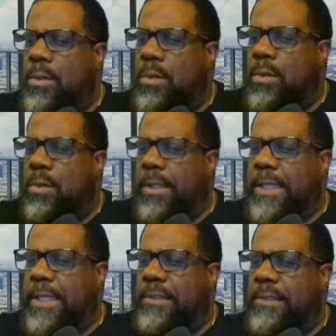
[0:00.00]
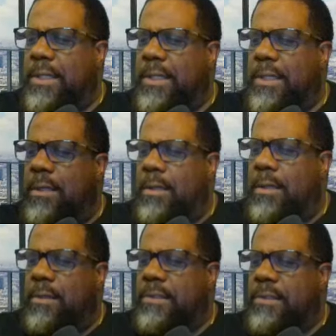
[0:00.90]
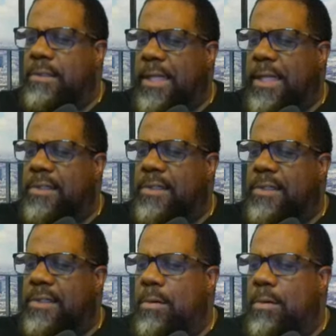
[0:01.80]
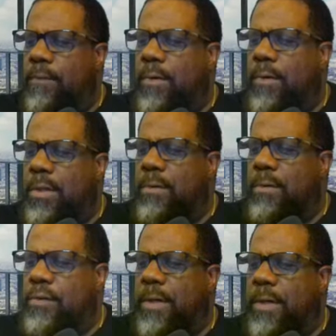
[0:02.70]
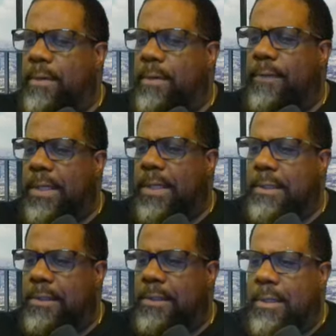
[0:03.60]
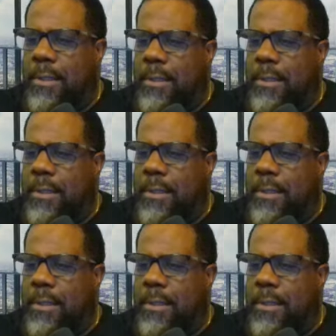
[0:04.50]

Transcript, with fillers: core latency stake C R O for lower trading fees.